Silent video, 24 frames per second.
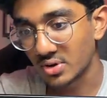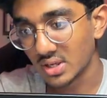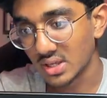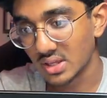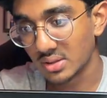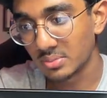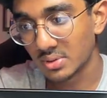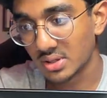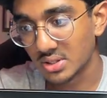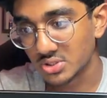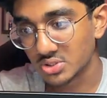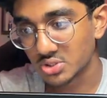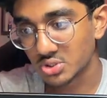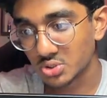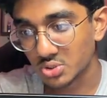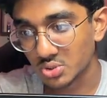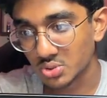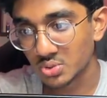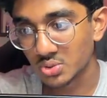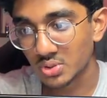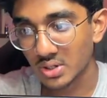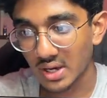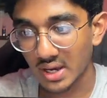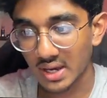email
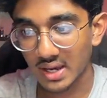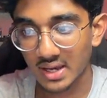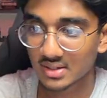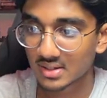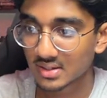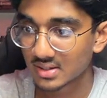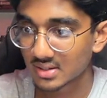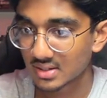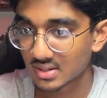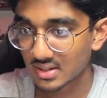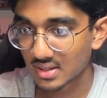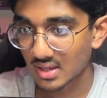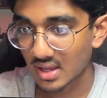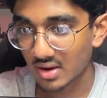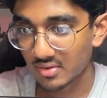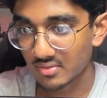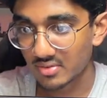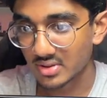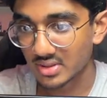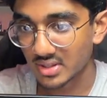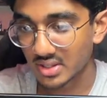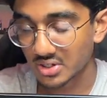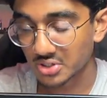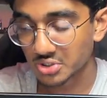too, and
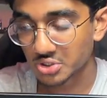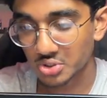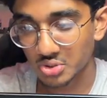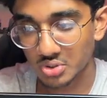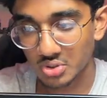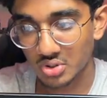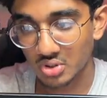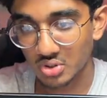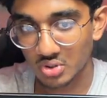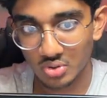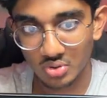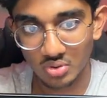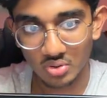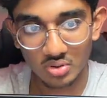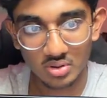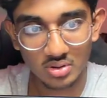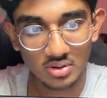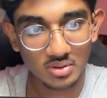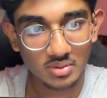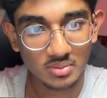everything should look